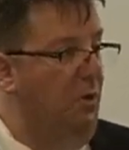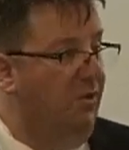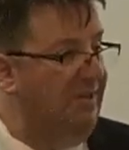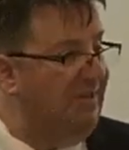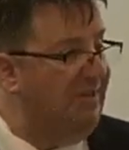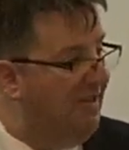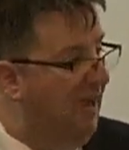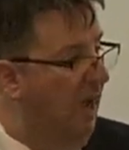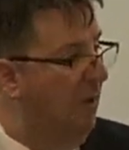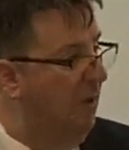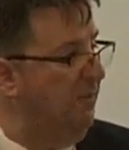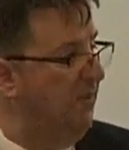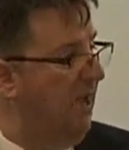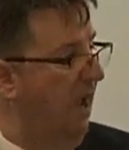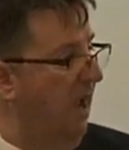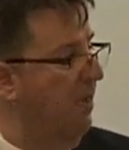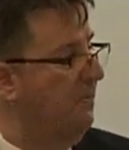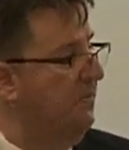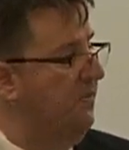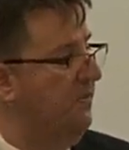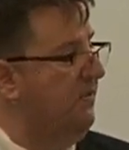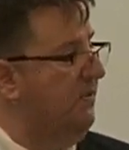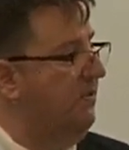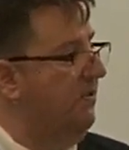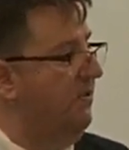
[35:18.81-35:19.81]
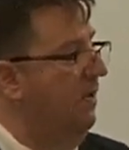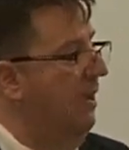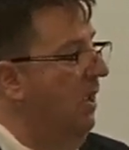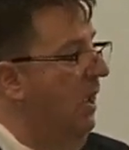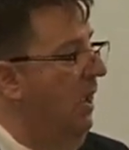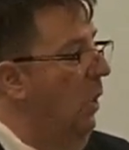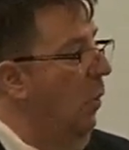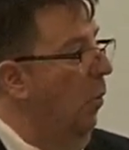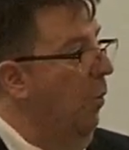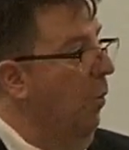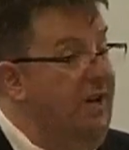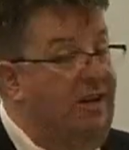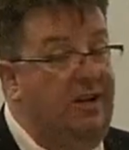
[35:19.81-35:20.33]
sometimes
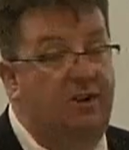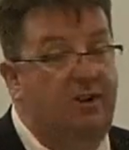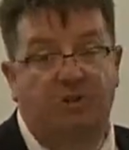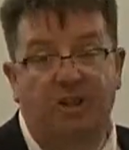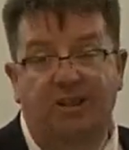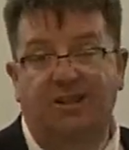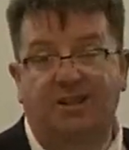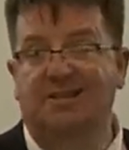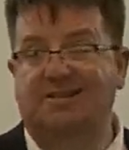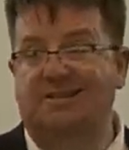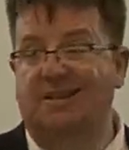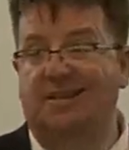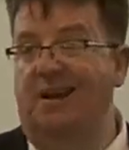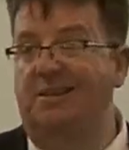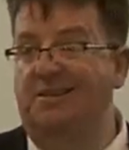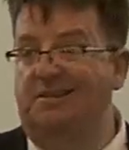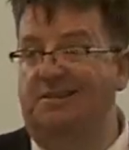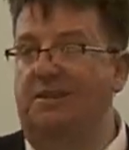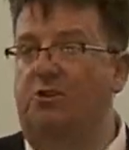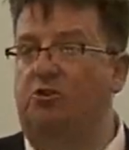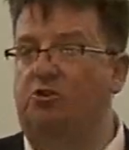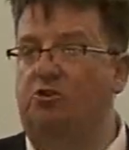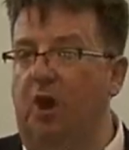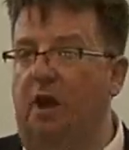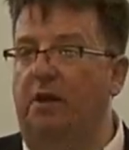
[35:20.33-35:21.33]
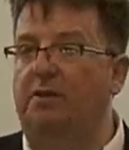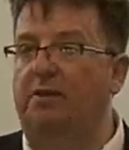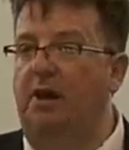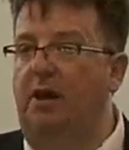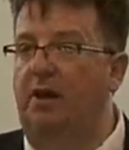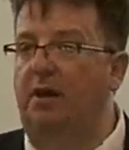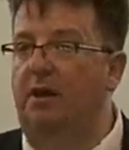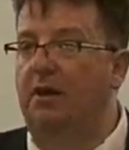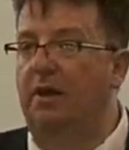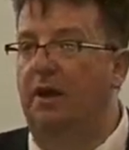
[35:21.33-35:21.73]
we criticize each other